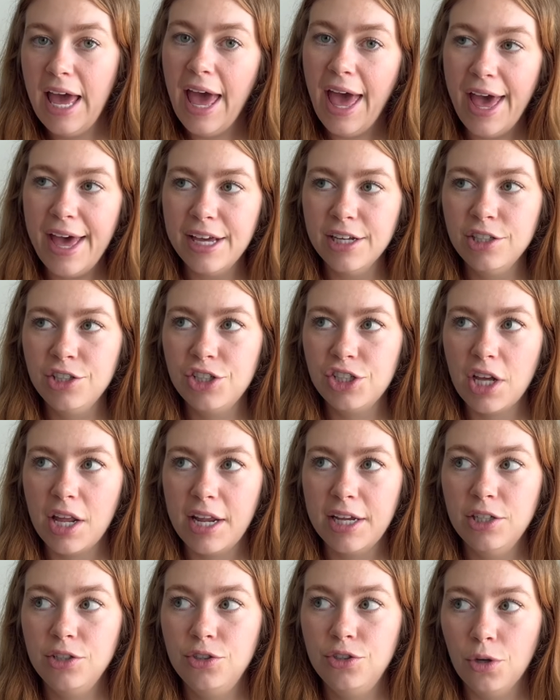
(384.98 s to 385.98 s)
edge, and
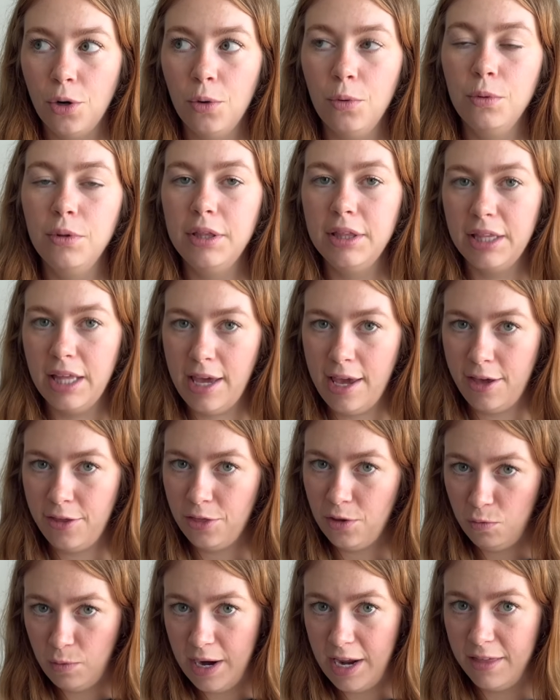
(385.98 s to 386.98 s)
I don't like
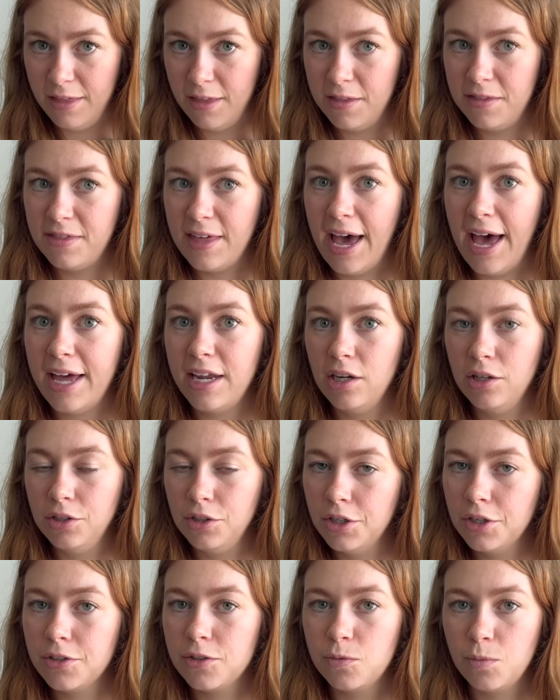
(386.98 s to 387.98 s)
the way that that
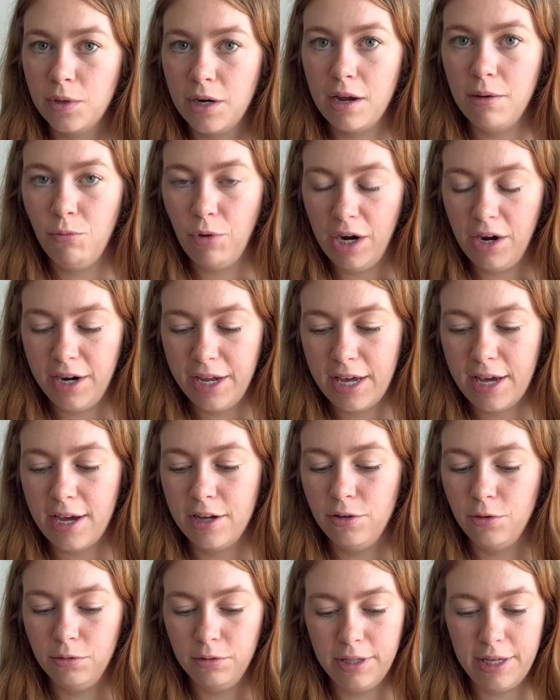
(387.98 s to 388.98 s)
looks when I'm wearing it. I
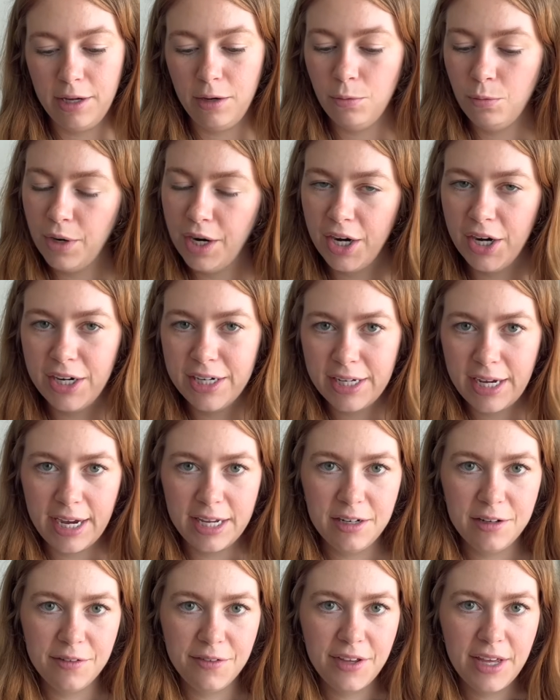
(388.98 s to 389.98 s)
don't like where it
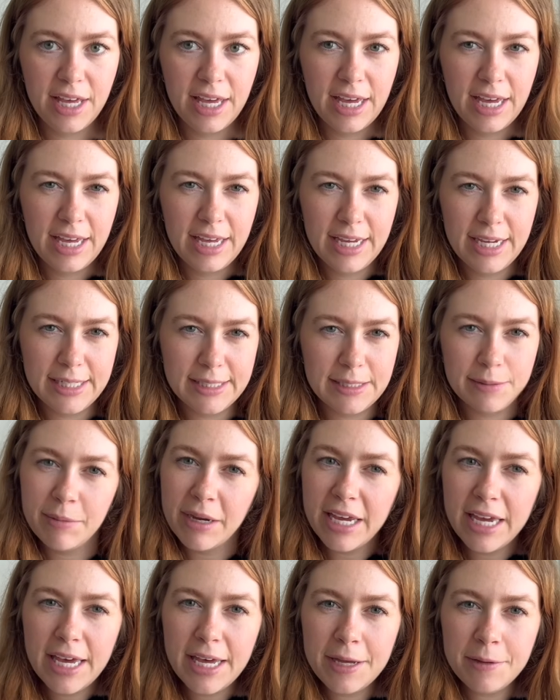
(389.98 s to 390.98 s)
kind of hits my
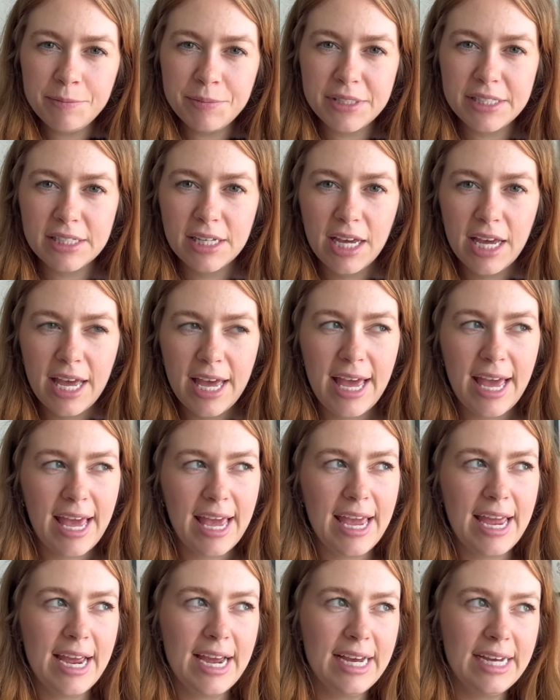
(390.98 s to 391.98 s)
hips,
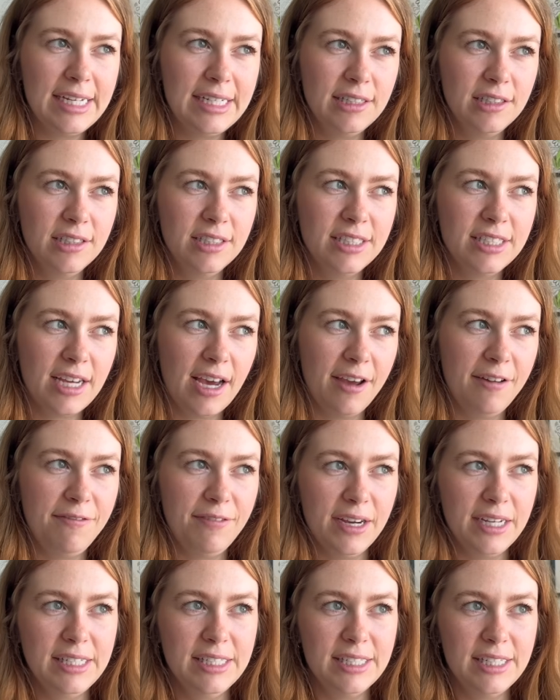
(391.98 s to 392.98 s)
and I
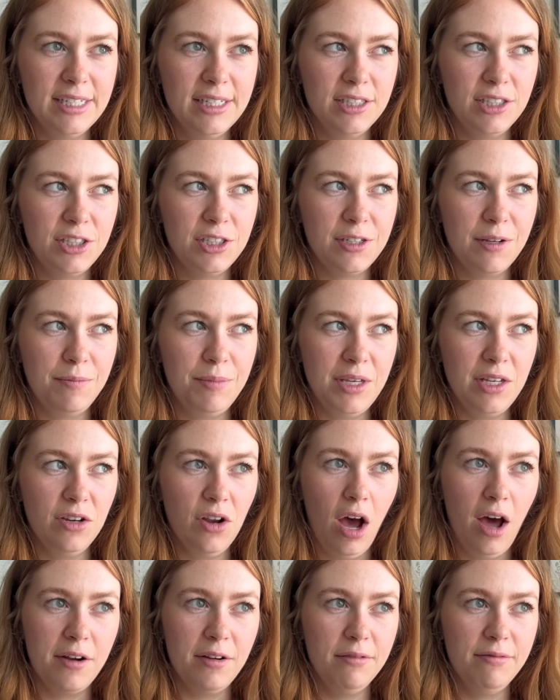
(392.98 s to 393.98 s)
find it to be
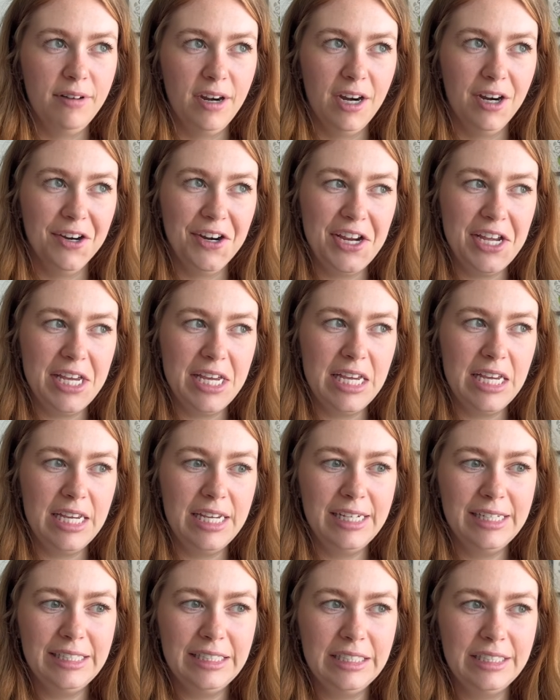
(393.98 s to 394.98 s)
not a
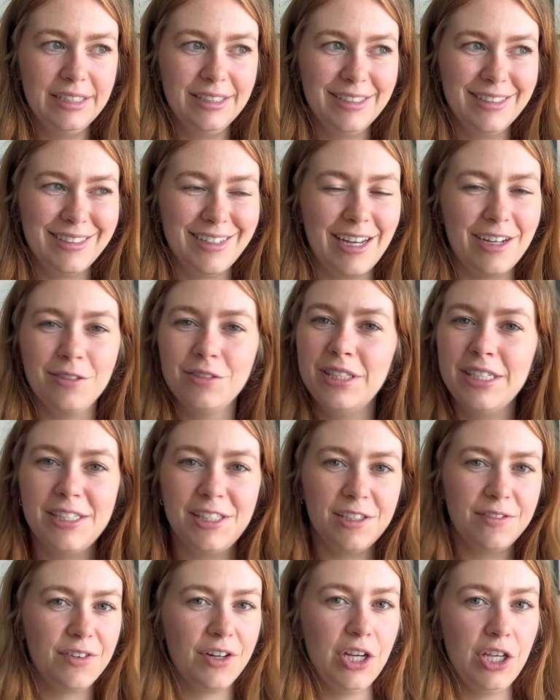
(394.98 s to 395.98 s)
very, I don't think
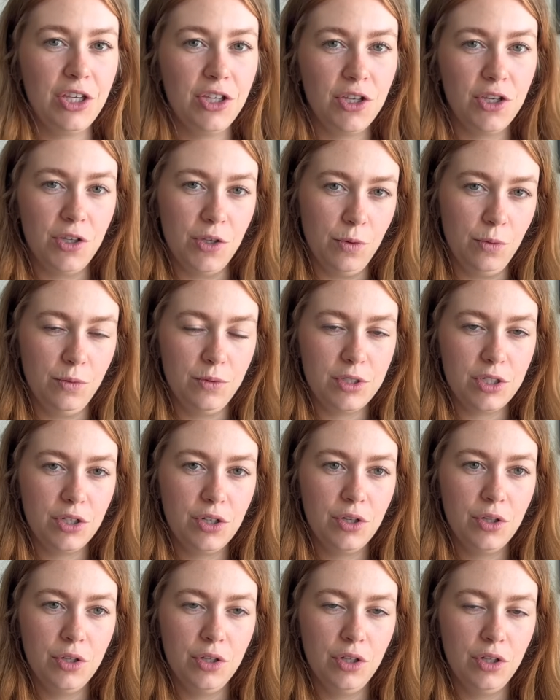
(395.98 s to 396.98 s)
it's a very cute
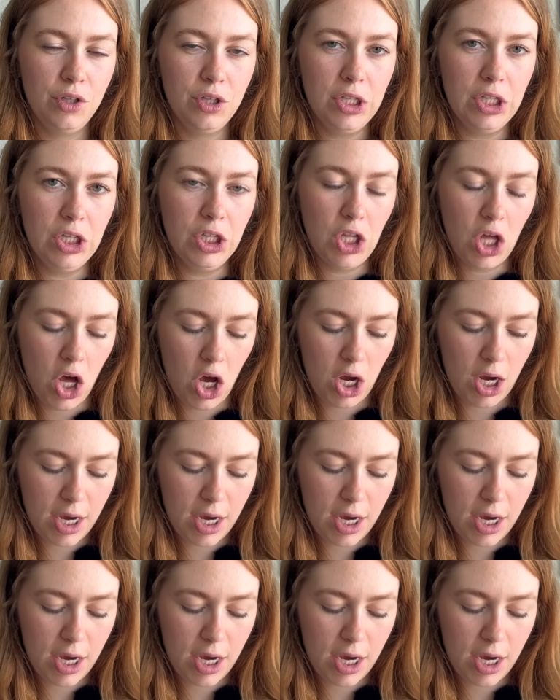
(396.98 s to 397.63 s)
look.